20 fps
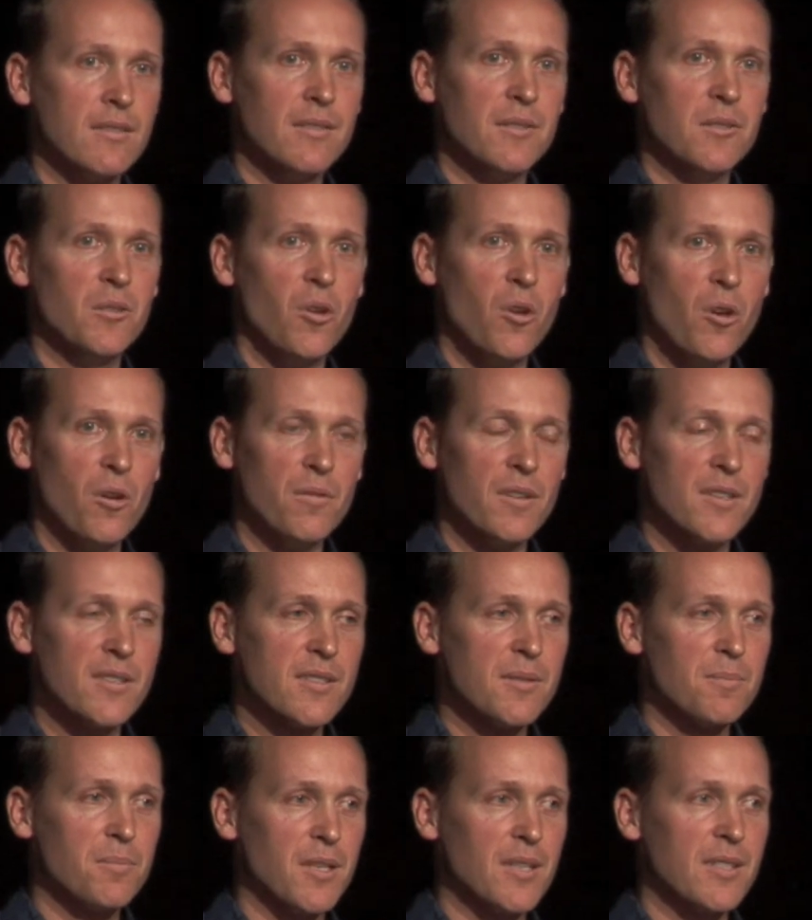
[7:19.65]

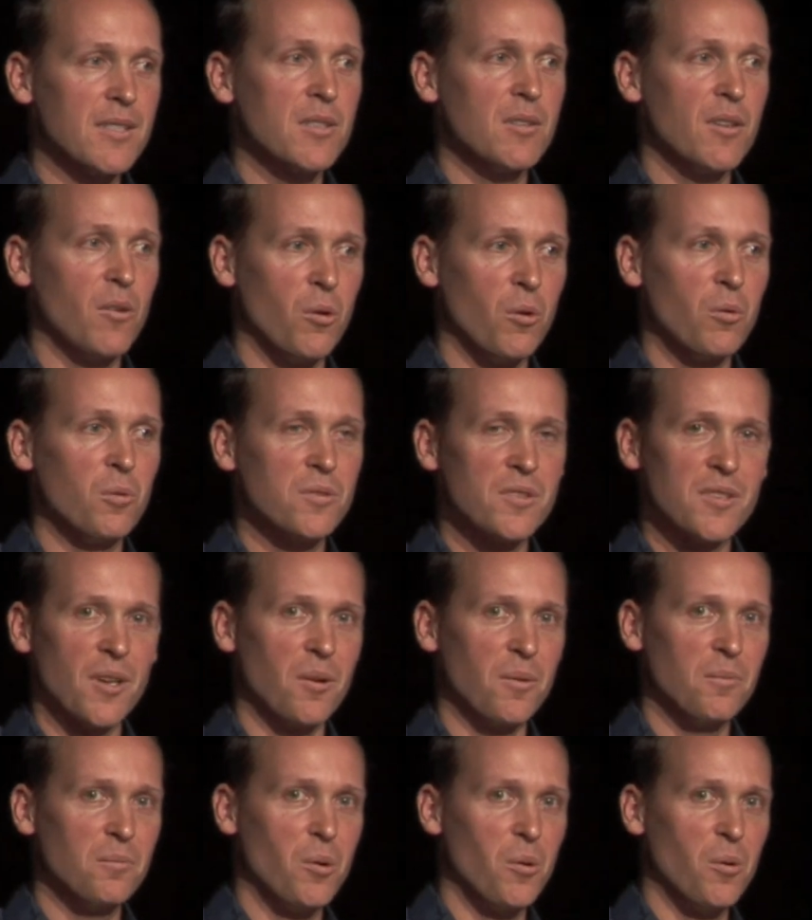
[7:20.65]
nervous, but it's
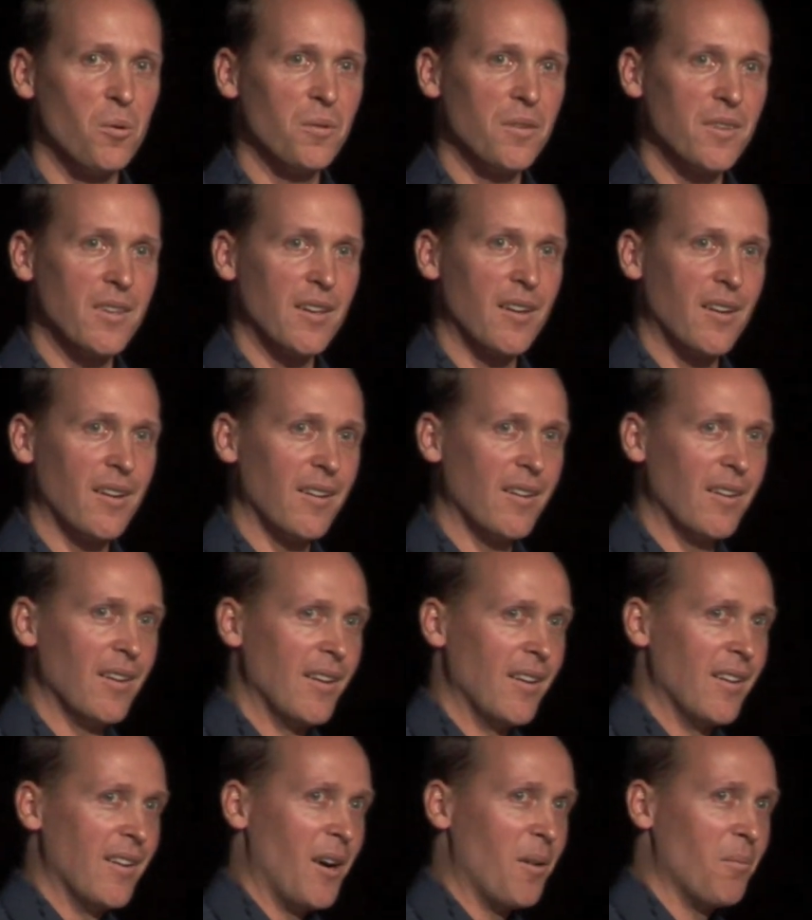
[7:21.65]
also important that
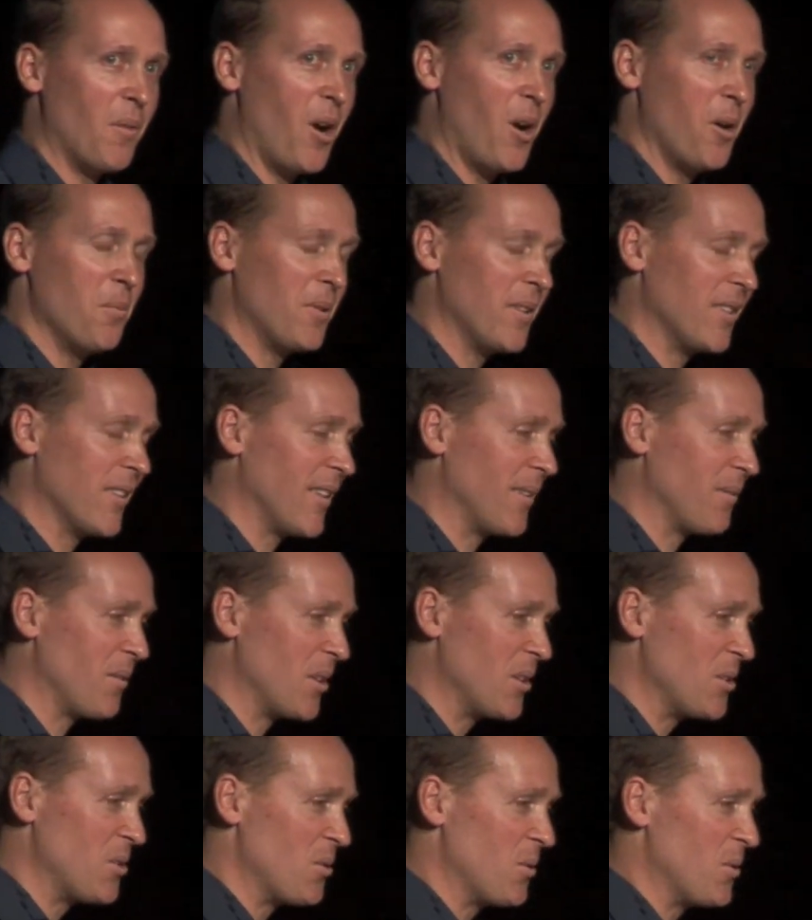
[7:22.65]
I'm hoping that I'm
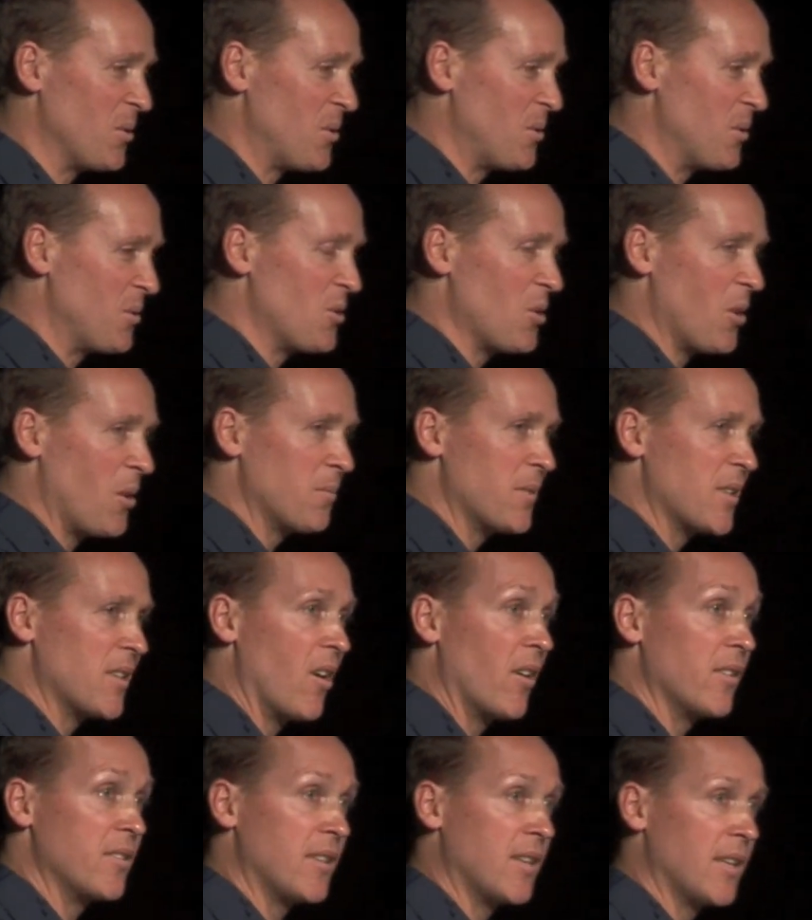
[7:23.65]
going to do a good job
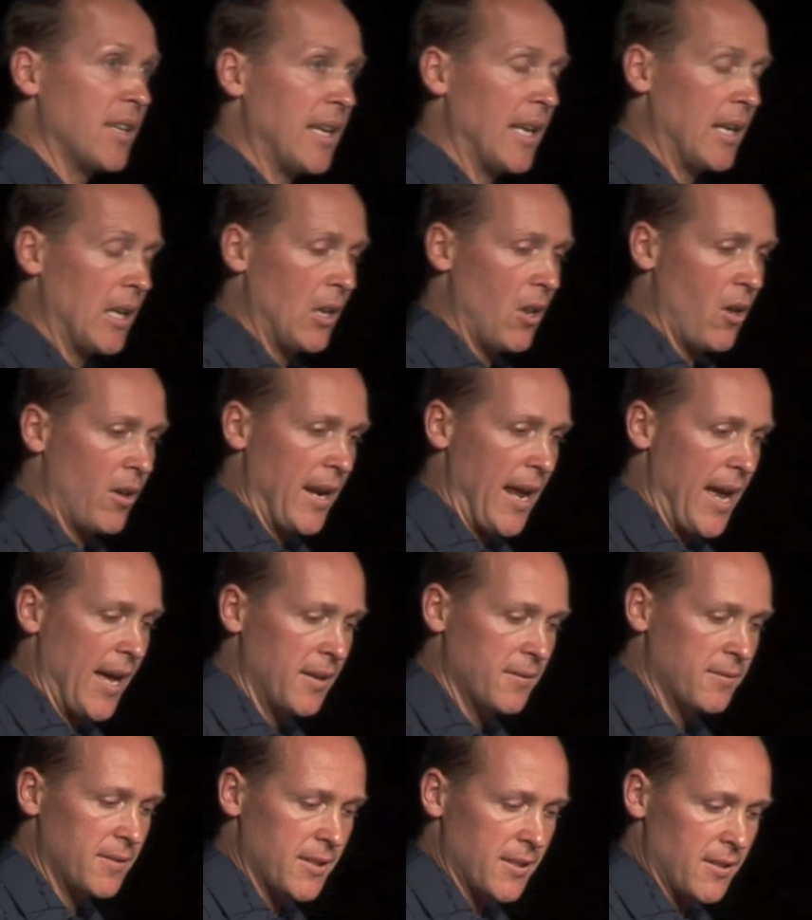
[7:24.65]
tonight, and you're going to get a lot out
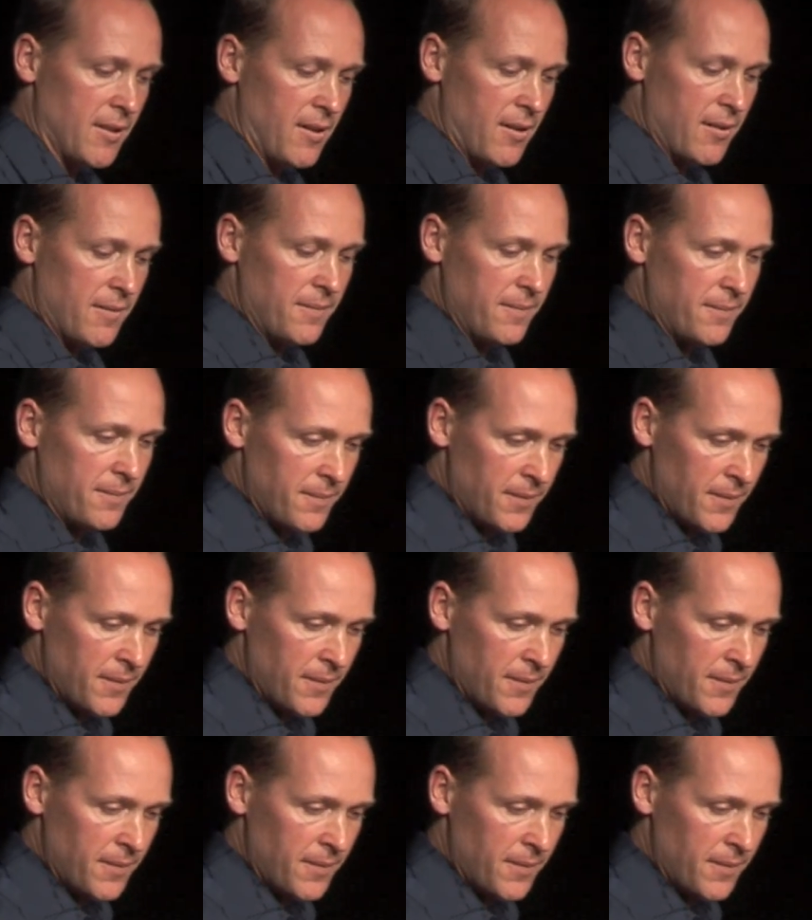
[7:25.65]
of tonight.